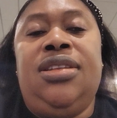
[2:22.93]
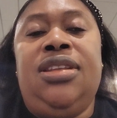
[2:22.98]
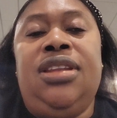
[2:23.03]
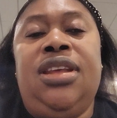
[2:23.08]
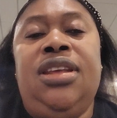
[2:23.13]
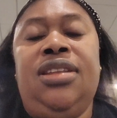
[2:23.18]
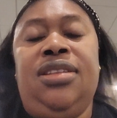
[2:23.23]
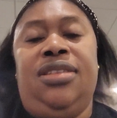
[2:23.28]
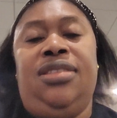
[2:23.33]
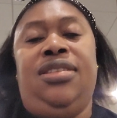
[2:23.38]

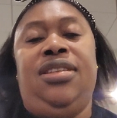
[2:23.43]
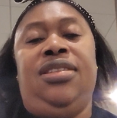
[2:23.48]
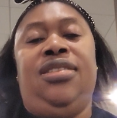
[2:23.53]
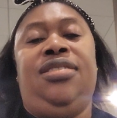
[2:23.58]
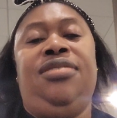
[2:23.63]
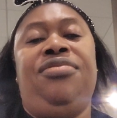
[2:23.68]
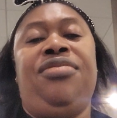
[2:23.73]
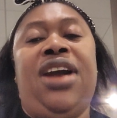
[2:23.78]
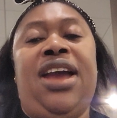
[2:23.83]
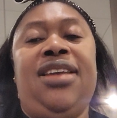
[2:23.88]
the
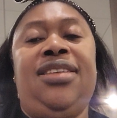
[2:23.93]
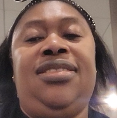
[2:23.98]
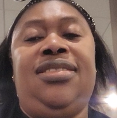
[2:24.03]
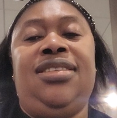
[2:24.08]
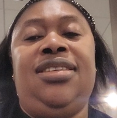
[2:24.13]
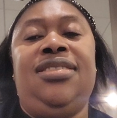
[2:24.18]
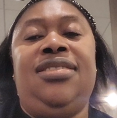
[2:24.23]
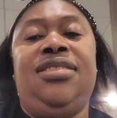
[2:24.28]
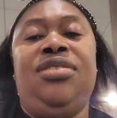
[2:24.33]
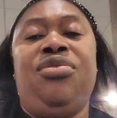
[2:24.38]
device
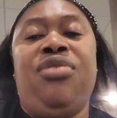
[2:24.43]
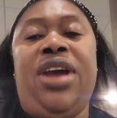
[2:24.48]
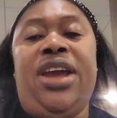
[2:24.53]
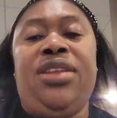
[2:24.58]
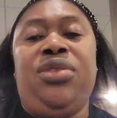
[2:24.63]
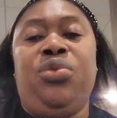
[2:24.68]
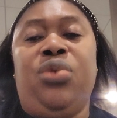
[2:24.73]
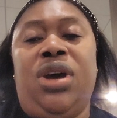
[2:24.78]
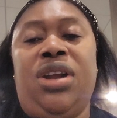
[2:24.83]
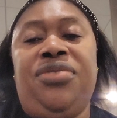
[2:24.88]
is the
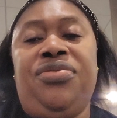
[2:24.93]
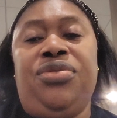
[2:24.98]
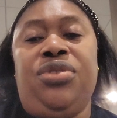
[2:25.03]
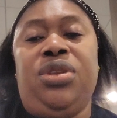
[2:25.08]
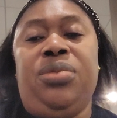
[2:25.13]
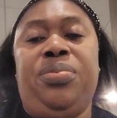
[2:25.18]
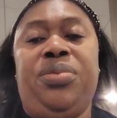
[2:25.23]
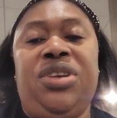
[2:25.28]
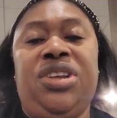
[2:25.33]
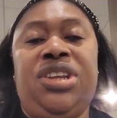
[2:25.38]
right one for
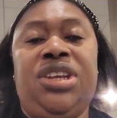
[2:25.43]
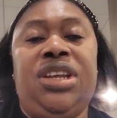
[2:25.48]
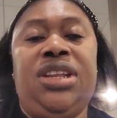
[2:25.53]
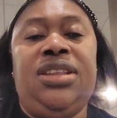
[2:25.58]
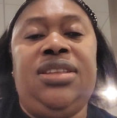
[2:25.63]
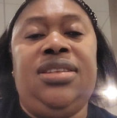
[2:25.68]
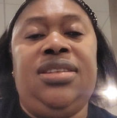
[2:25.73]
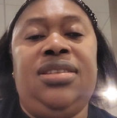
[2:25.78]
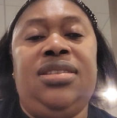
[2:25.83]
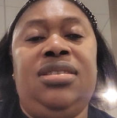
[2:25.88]
the
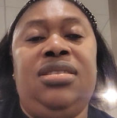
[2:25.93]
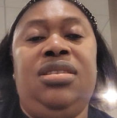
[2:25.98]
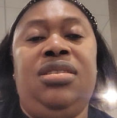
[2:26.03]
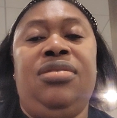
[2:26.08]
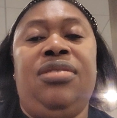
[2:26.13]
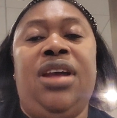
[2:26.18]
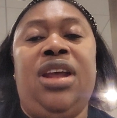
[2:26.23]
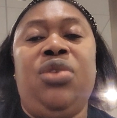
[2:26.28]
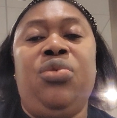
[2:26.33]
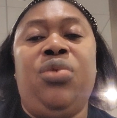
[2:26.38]
patient, the
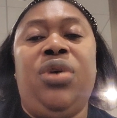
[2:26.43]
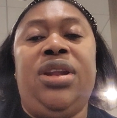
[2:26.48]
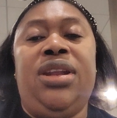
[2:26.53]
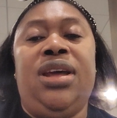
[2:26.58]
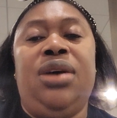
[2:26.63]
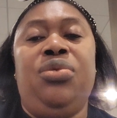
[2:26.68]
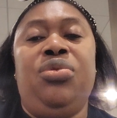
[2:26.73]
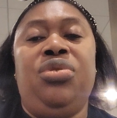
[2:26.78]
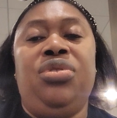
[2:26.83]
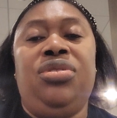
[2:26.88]
right one
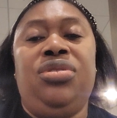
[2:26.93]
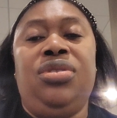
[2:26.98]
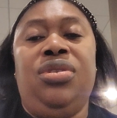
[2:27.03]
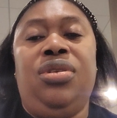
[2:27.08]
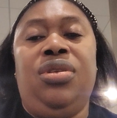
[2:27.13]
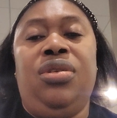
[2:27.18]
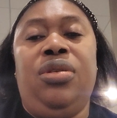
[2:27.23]
that was